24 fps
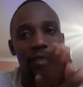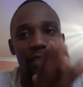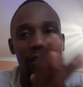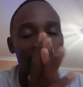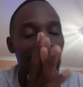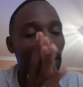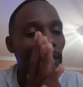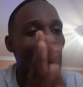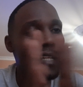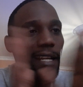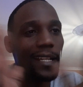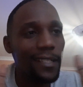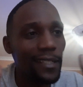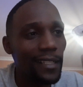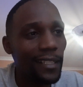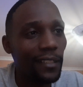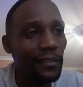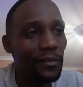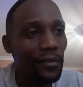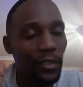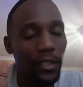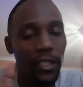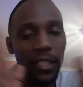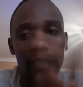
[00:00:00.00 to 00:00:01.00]
It was a done deal
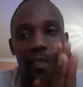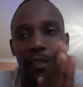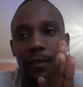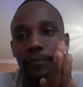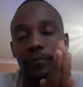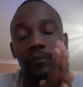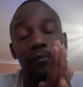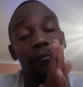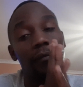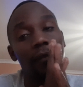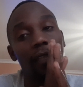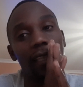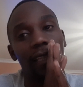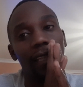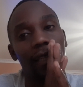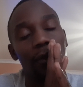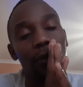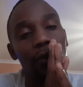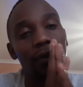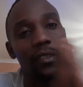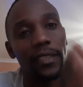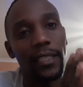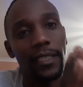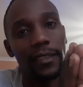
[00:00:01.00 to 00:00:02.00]
for her, and that
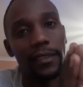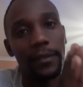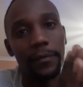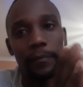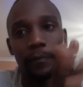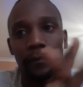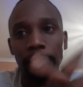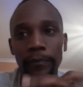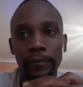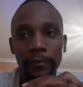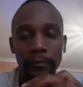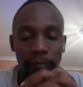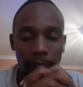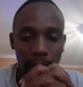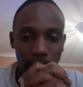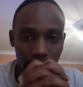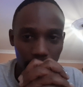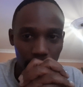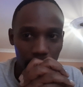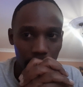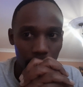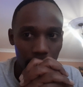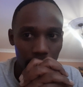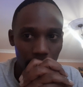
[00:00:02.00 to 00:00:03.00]
was it.
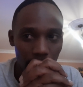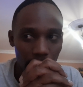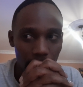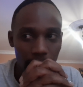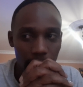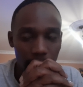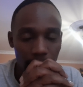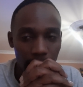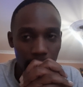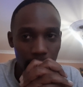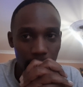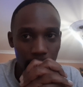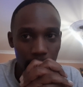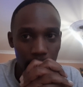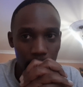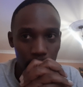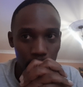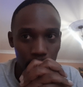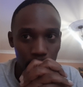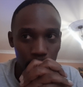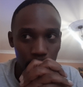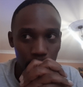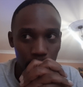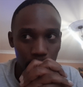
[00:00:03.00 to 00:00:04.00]

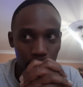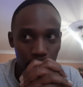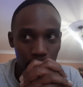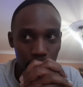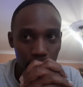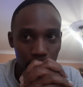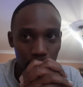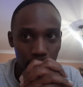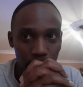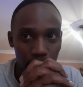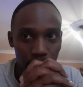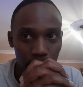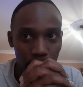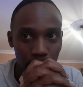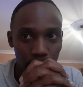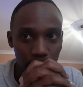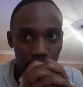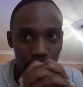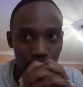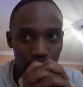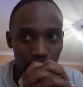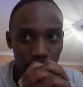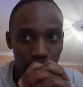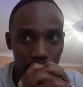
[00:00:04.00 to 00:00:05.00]

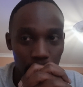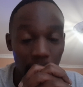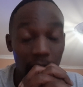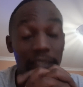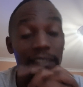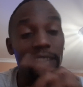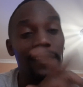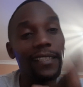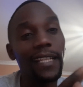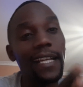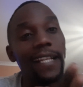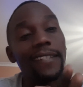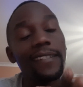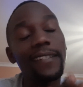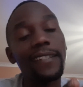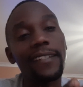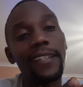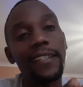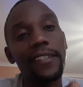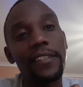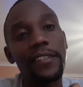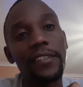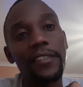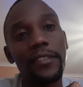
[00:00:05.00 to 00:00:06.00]
That is
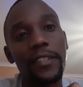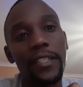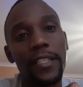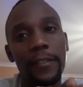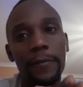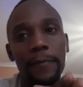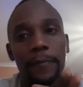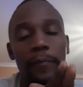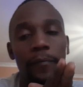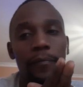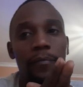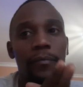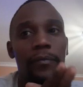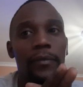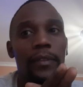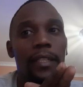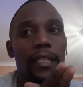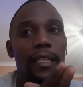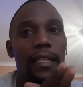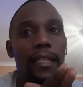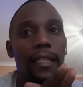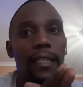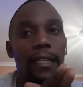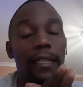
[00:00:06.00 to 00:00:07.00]
1983,
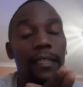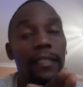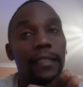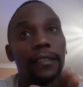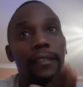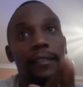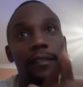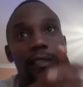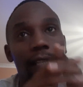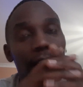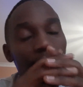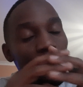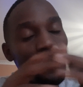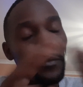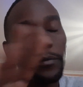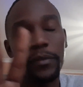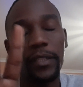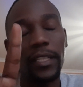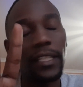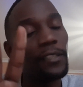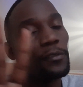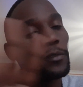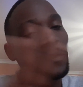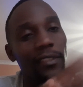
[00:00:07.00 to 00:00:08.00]
and
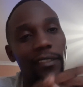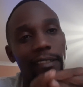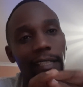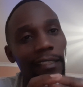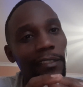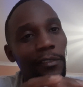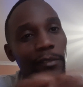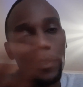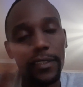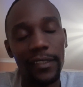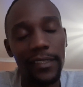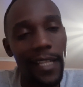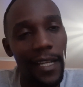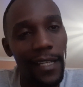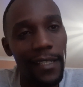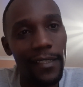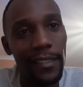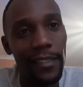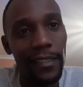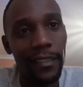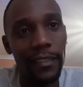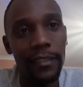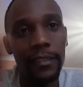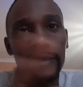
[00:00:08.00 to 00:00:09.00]
it was a done
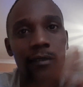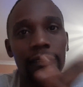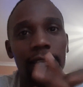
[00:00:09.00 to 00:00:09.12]
deal.